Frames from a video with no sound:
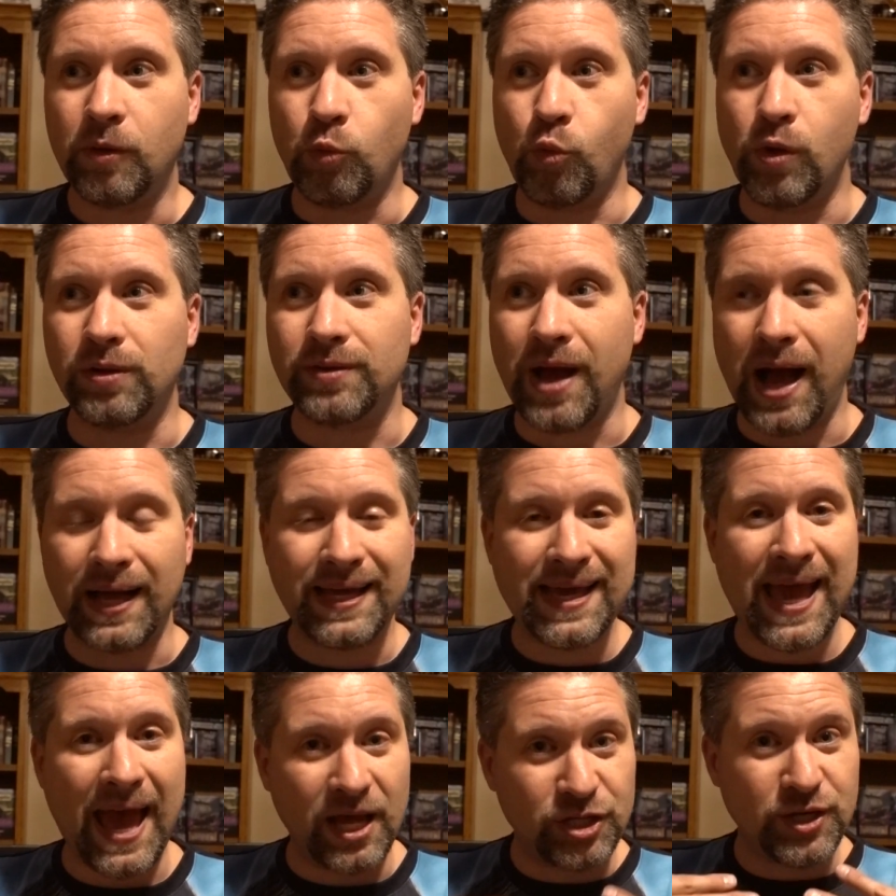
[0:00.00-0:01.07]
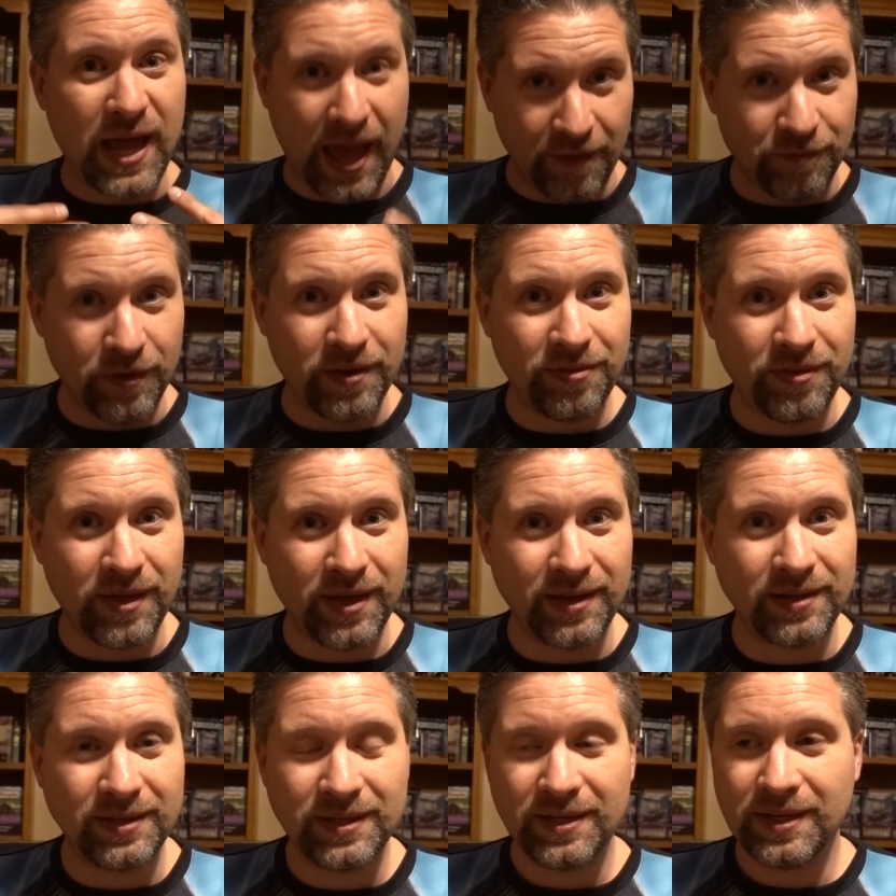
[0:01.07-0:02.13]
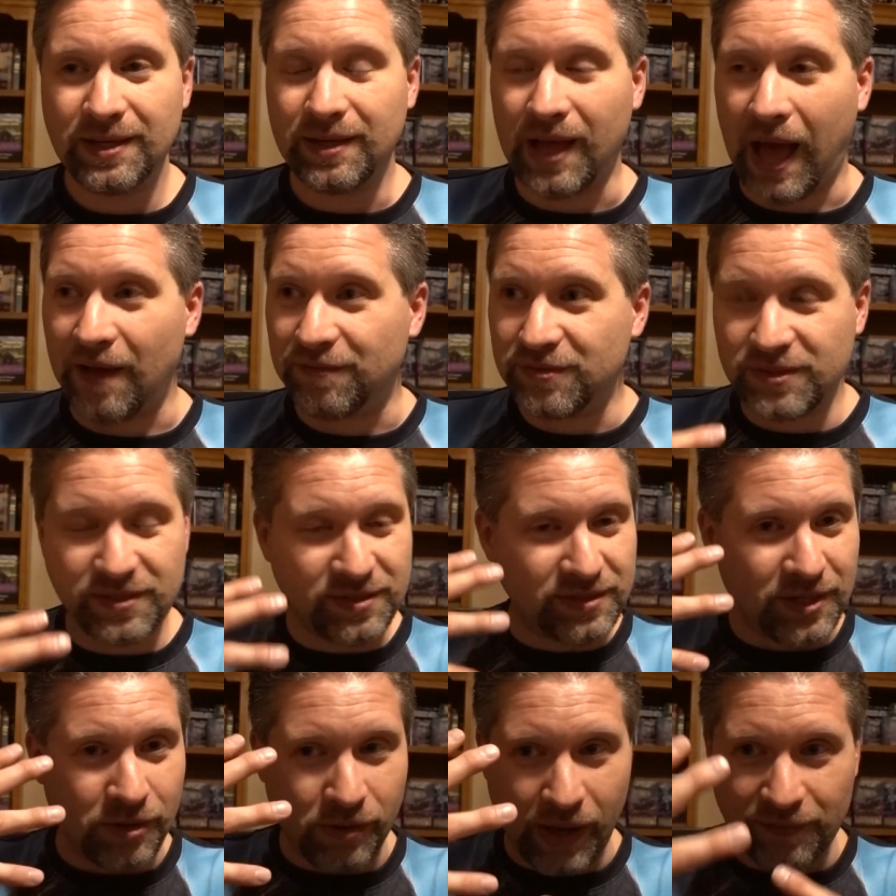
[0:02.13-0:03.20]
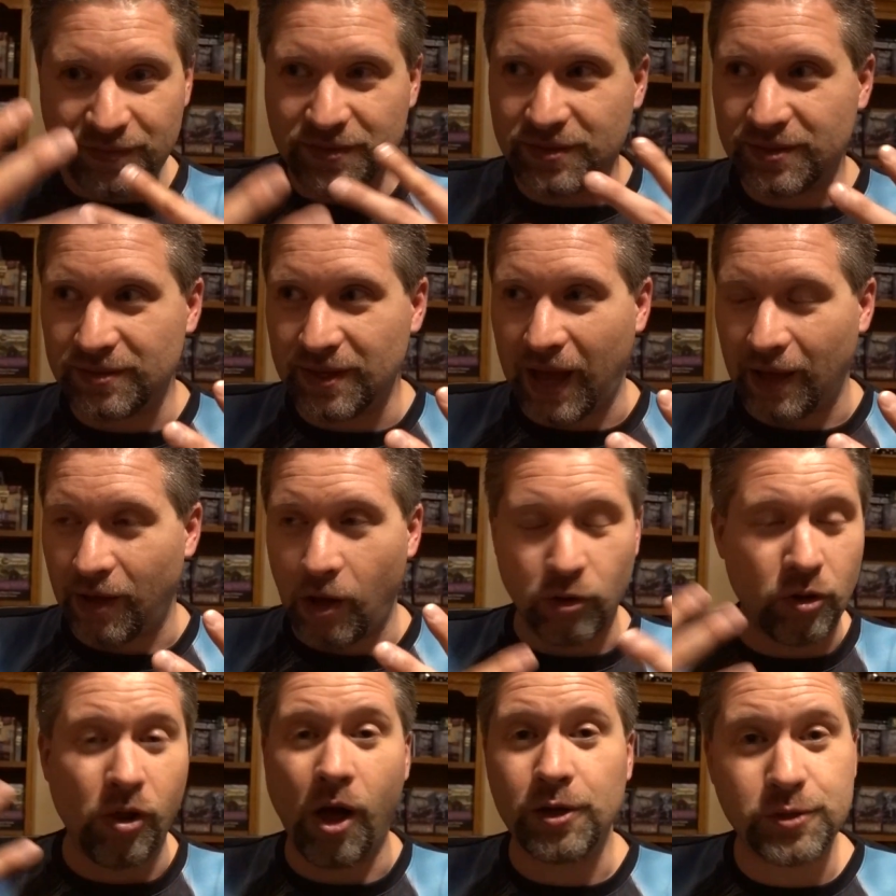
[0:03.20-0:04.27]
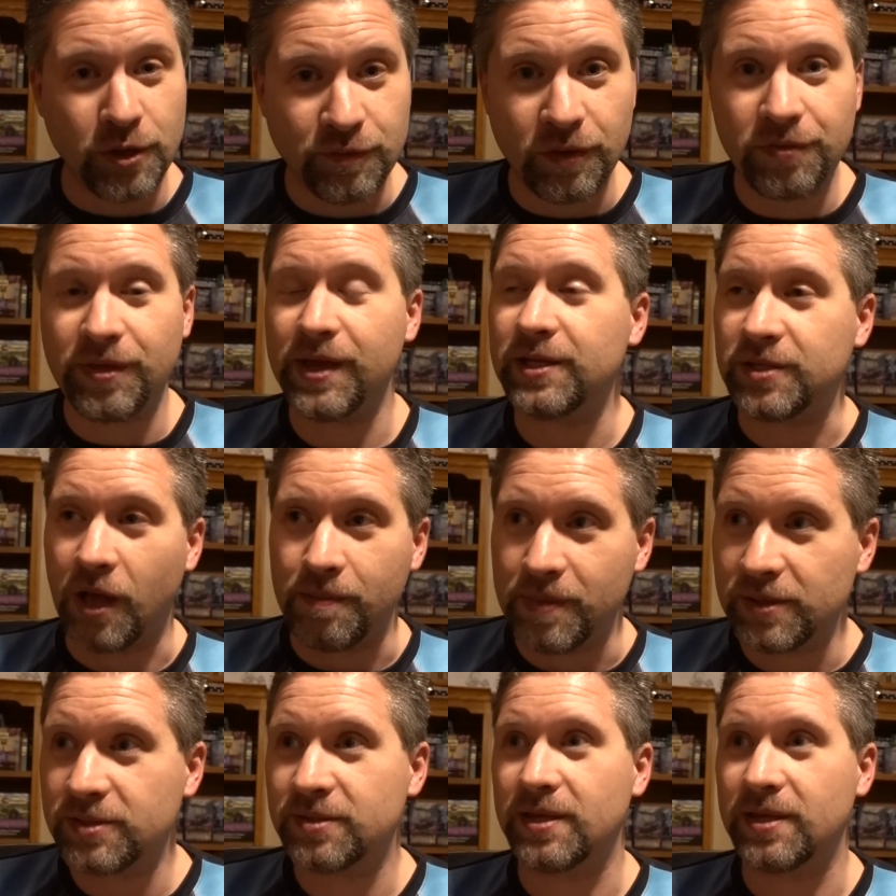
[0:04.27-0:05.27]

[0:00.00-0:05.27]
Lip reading: will not catch everything, I'll gloss over things, I'll miss